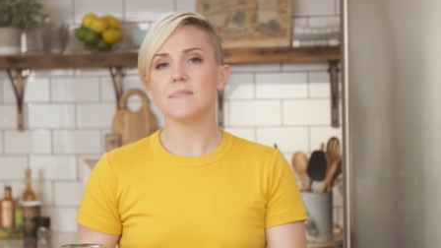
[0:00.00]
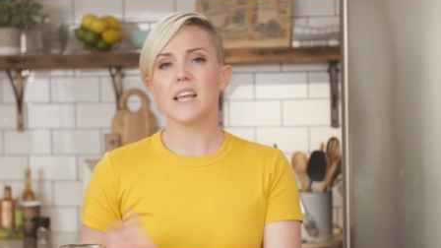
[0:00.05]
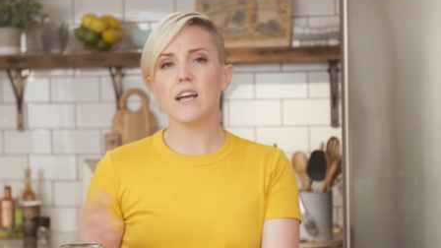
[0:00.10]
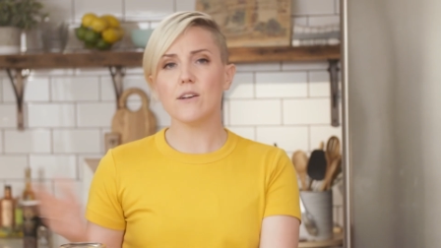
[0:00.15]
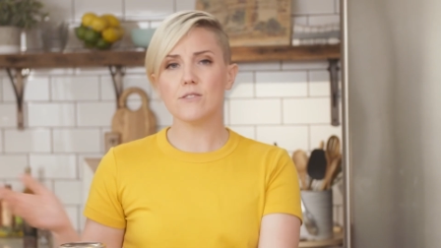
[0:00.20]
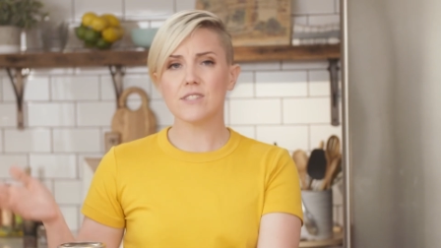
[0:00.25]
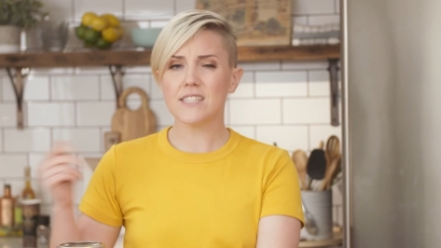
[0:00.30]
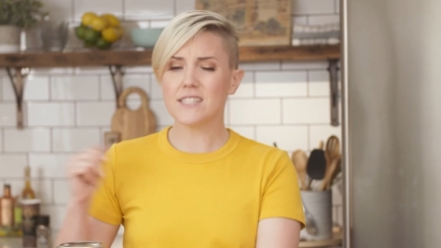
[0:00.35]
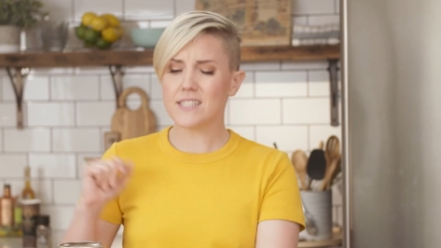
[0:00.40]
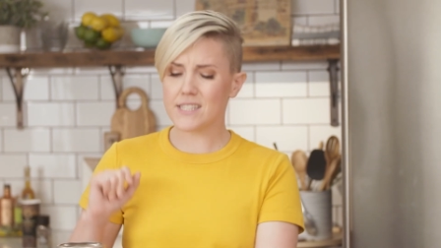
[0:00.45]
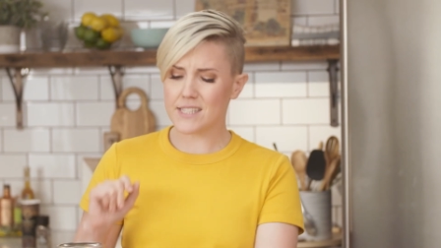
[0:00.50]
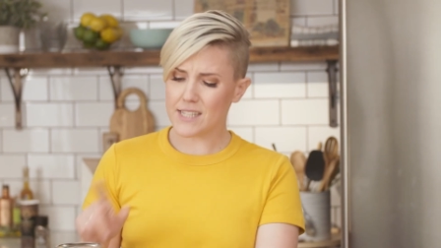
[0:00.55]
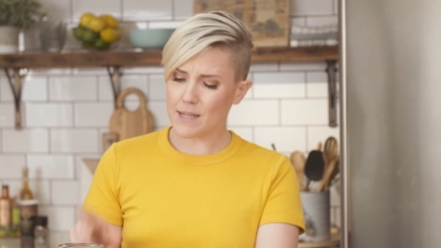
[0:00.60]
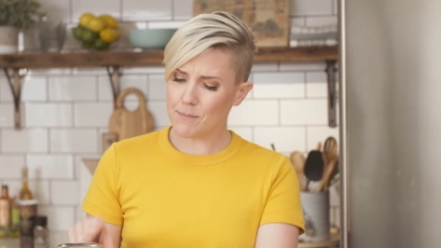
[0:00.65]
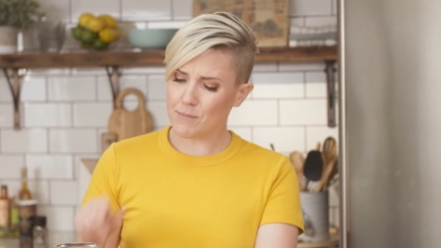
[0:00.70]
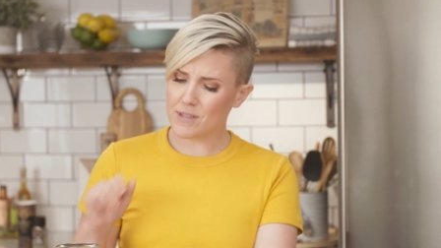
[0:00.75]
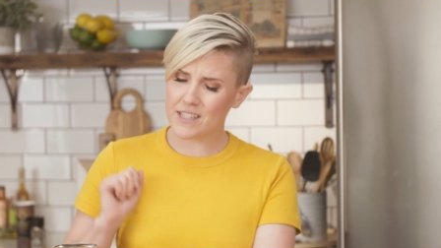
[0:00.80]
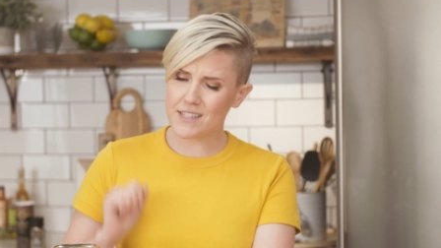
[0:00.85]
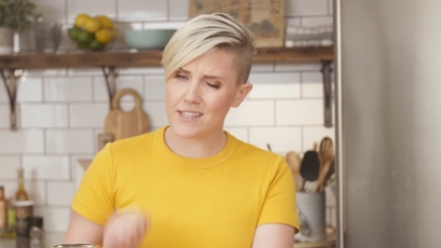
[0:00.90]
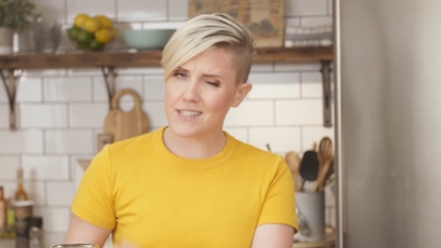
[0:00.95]
Now, since
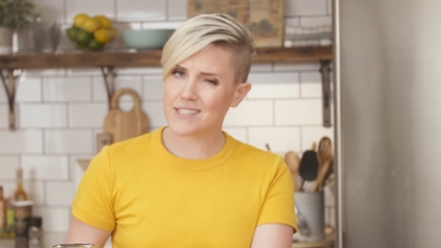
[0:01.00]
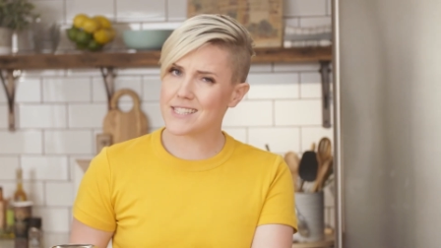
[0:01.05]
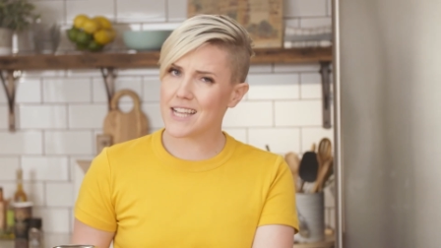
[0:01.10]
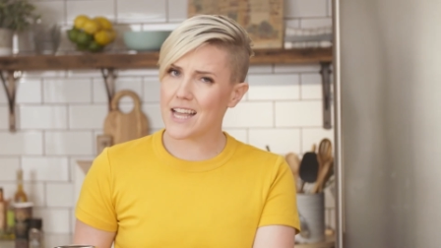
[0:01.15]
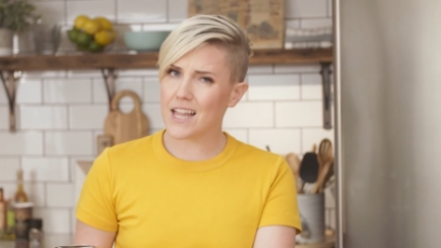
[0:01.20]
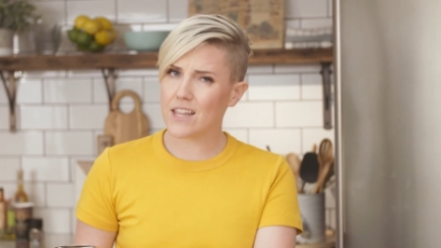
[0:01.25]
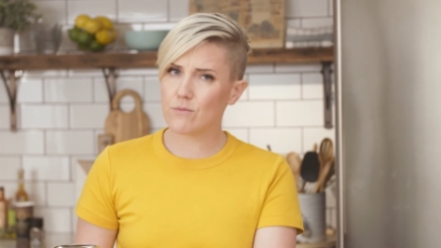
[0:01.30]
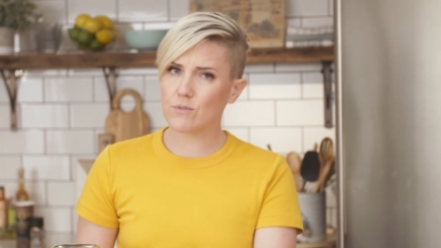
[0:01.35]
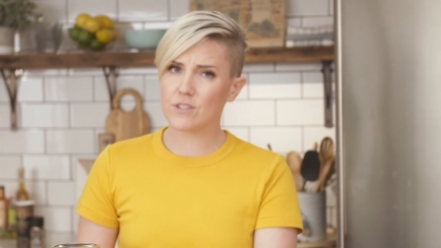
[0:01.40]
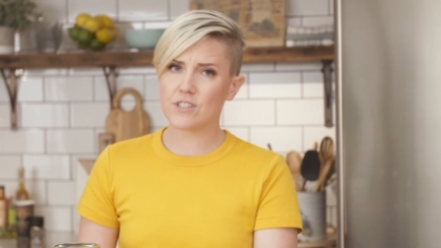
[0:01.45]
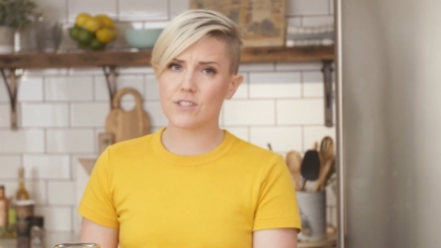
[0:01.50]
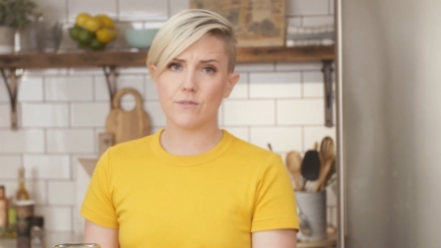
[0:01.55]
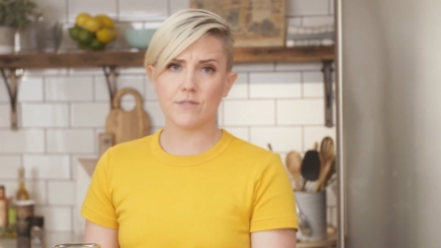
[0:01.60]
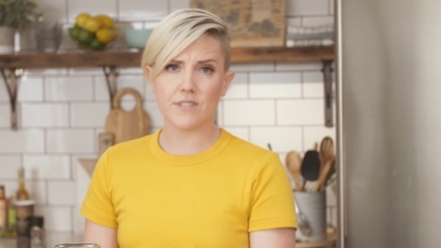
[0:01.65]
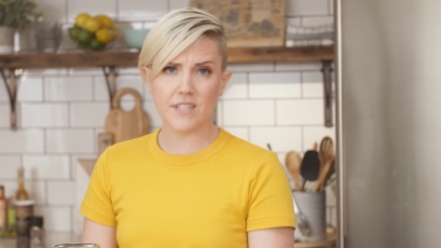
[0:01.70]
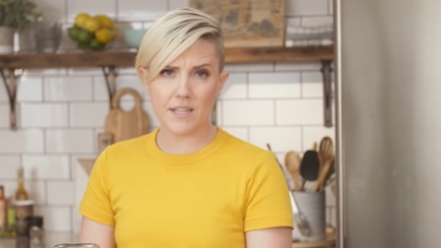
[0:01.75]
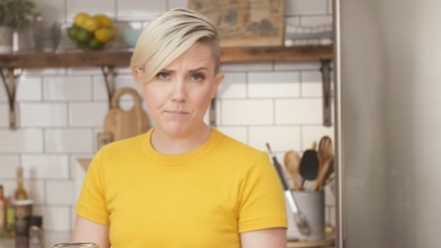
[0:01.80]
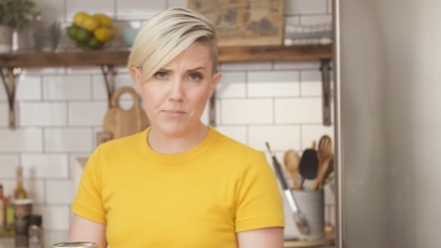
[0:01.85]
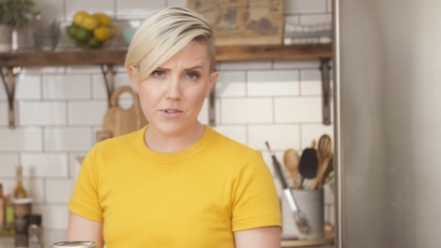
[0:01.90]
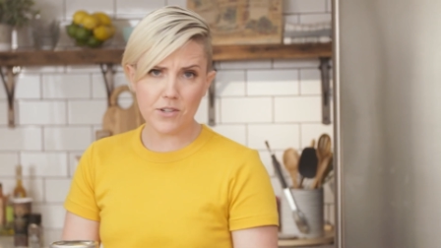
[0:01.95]
assembling this salad was so
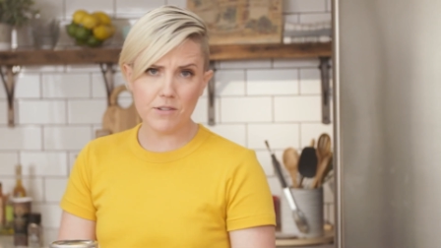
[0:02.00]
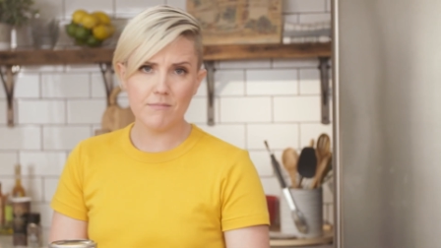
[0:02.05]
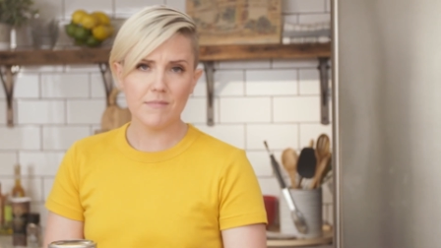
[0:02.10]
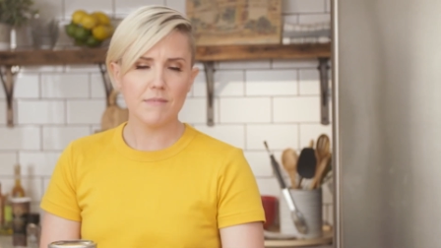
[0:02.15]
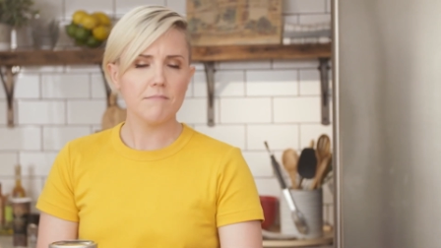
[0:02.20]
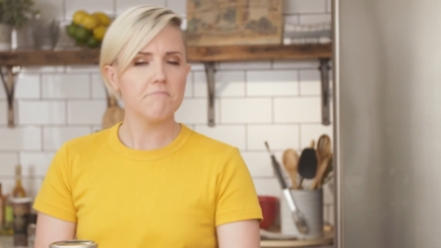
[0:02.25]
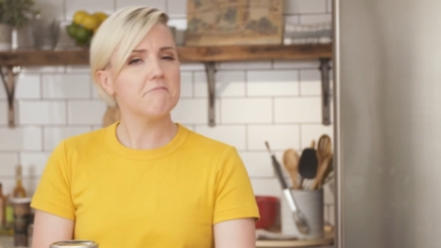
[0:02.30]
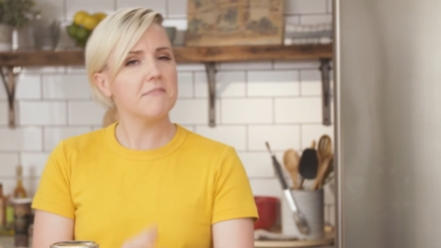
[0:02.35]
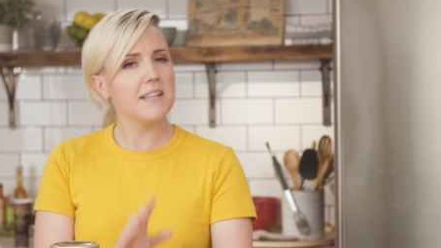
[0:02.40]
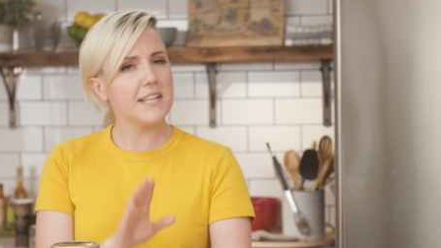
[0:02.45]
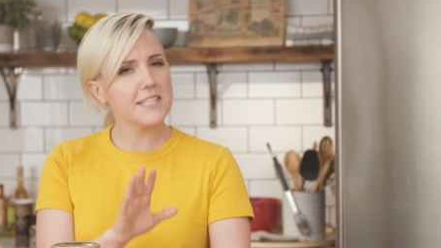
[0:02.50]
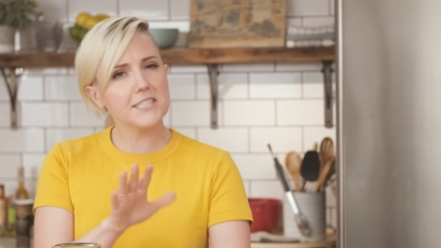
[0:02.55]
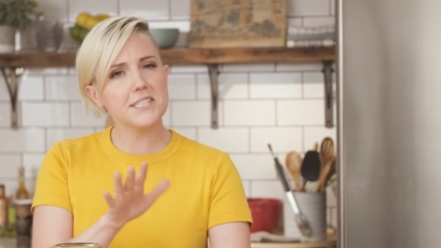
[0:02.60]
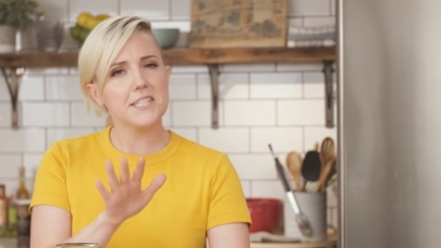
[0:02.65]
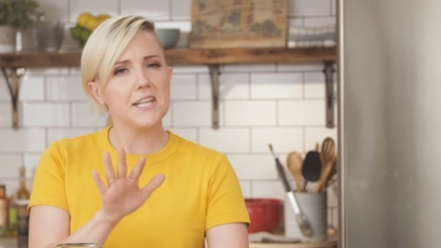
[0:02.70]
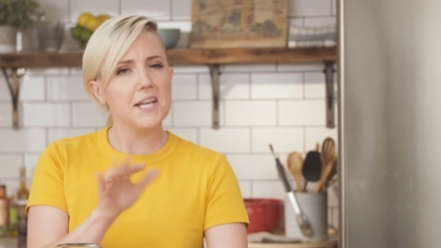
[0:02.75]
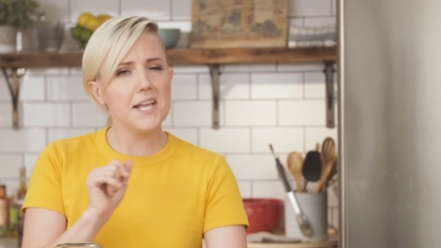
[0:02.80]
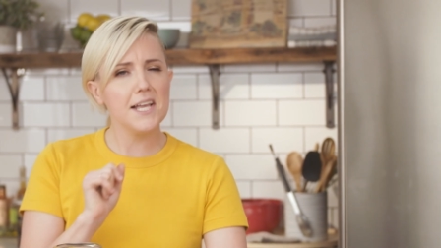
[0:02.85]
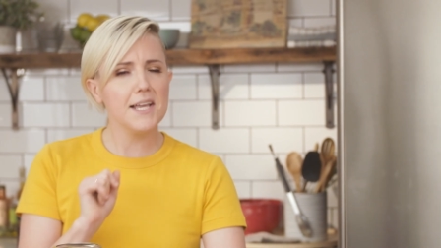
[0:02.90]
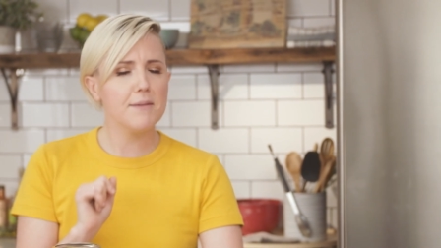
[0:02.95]
simple,
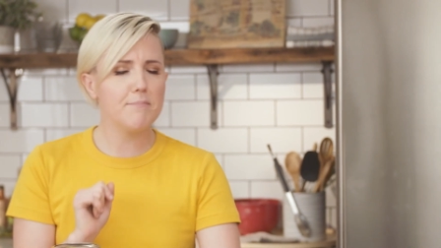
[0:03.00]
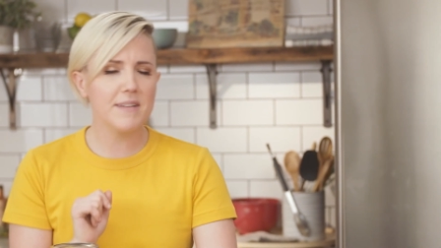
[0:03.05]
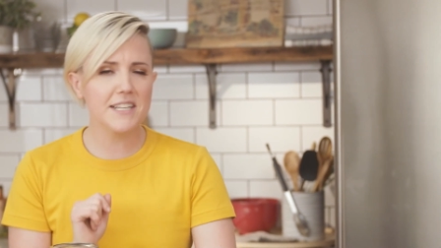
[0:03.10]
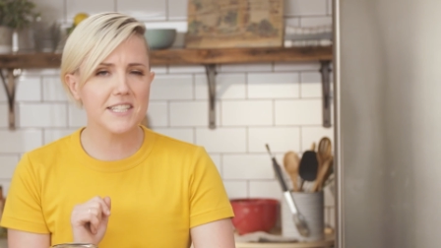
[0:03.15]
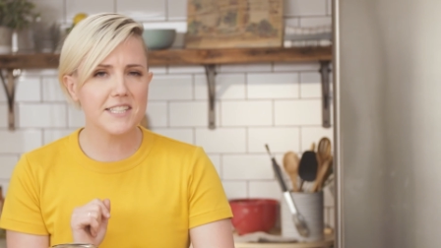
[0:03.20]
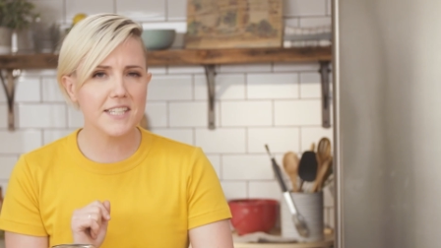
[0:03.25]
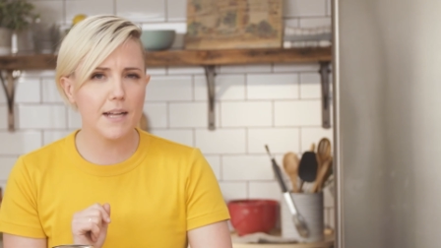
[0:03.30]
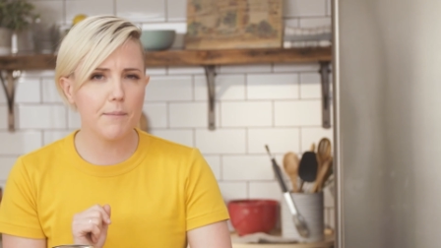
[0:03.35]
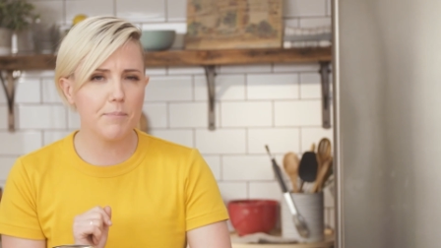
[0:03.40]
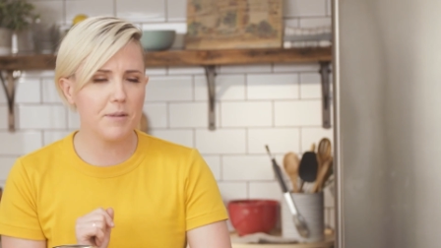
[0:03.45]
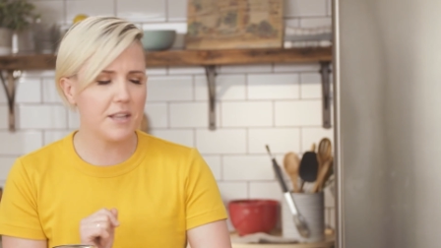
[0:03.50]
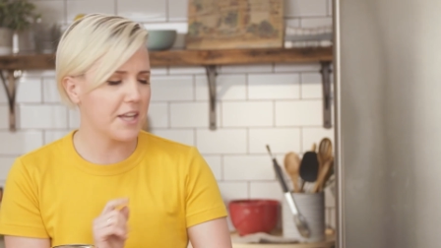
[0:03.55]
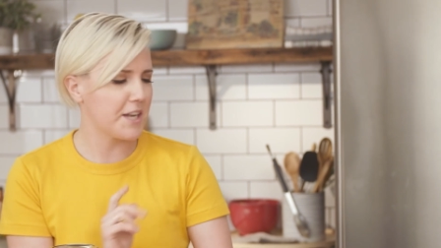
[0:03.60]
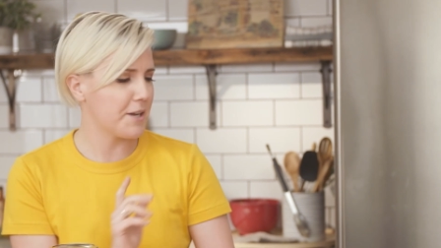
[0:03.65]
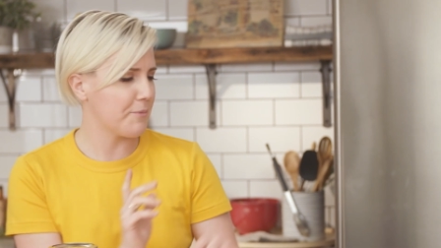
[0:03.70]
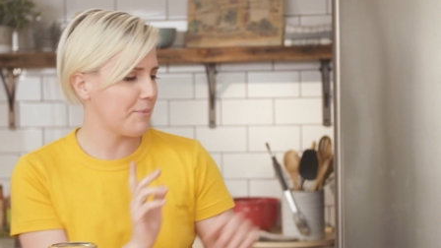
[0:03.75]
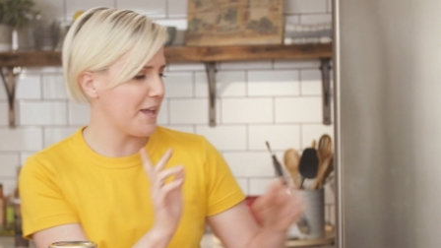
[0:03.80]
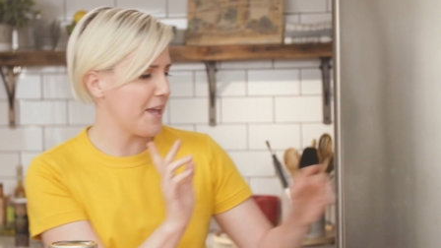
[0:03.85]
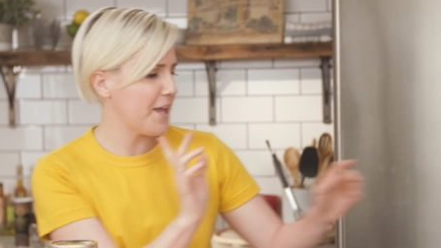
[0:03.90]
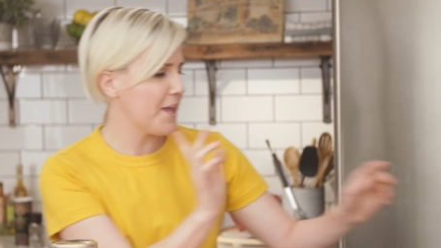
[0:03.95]
let's mix it up a
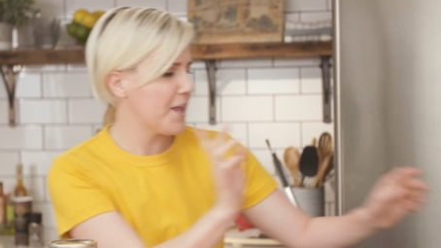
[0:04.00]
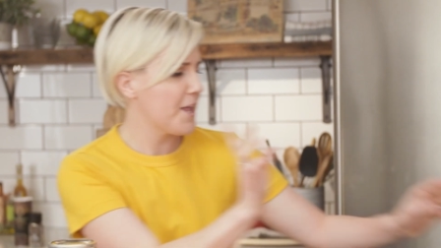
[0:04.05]
little bit